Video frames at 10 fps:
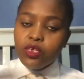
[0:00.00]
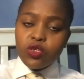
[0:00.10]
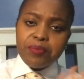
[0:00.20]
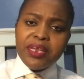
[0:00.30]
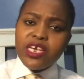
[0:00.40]

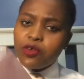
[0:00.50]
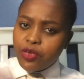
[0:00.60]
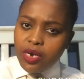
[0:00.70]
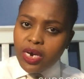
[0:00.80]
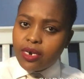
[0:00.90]
your spending on
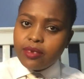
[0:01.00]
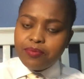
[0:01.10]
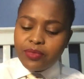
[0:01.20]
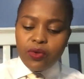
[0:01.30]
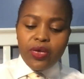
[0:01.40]
your girl.
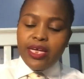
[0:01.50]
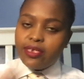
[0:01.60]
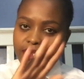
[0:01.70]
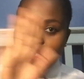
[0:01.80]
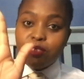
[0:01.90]
Okay.
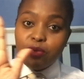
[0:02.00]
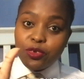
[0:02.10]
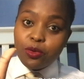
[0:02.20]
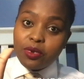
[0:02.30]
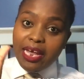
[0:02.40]
This is
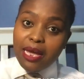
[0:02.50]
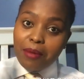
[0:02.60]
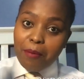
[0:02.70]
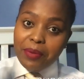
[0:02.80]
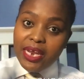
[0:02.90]
going to look like I'm
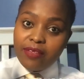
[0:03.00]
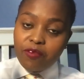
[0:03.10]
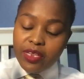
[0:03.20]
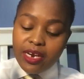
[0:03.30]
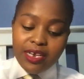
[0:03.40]
campaigning
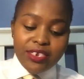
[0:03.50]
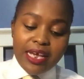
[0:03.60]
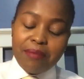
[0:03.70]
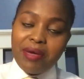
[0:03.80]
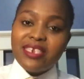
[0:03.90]
for the girl
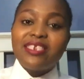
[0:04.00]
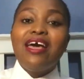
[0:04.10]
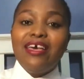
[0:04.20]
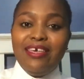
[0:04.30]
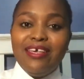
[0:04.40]
child, but
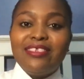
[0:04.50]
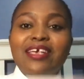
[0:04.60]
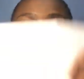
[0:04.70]
yes,